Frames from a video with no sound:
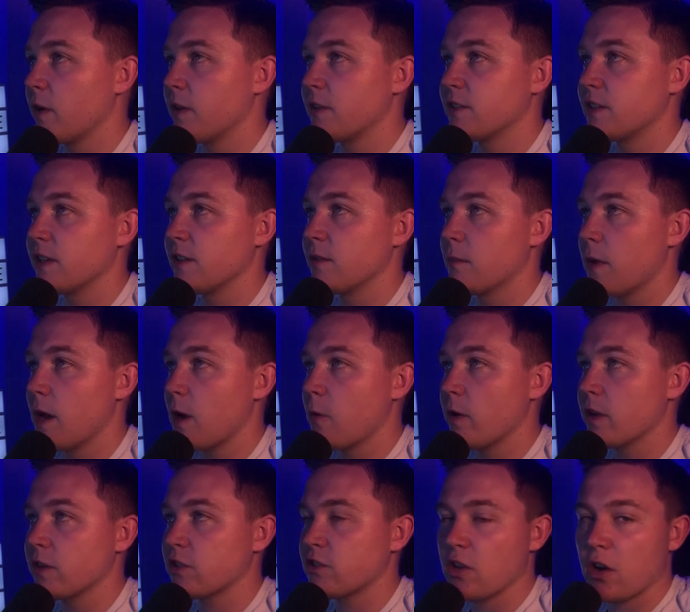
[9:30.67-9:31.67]
We can see the
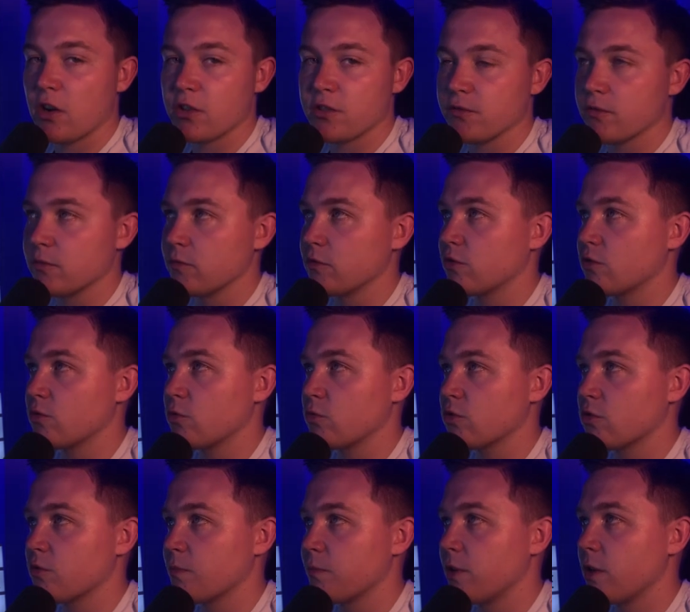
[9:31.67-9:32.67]
malware starting from the
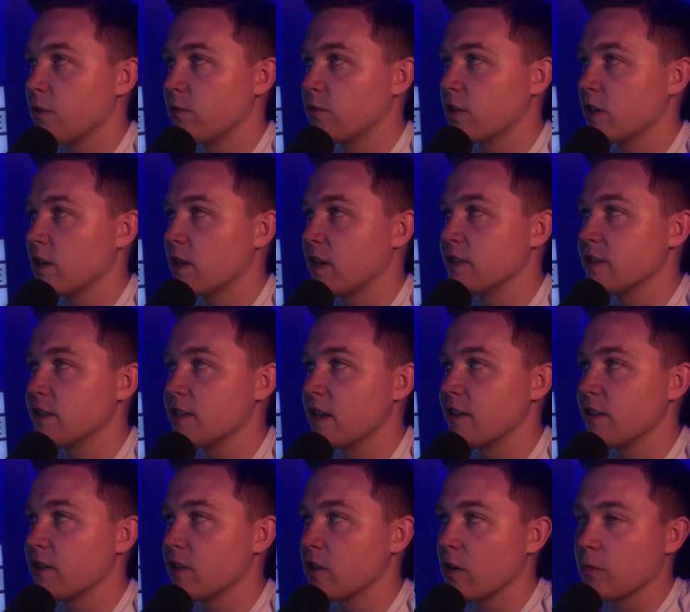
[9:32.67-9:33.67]
source computer and
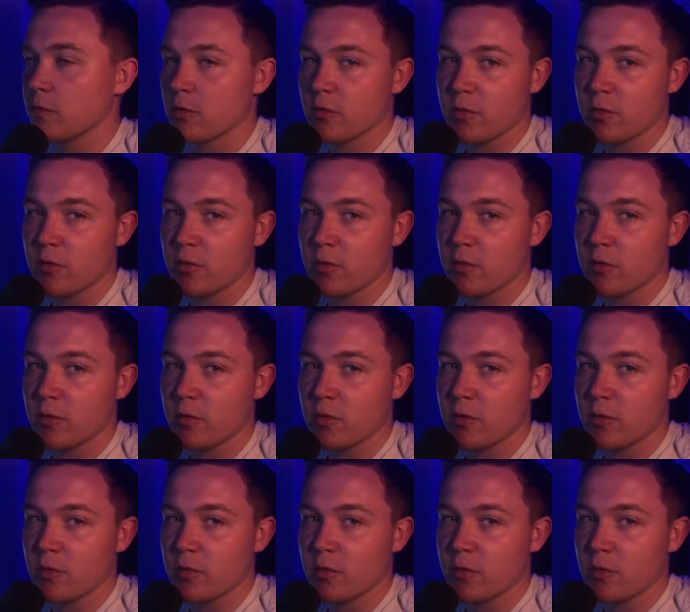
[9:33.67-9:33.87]
sending an ARP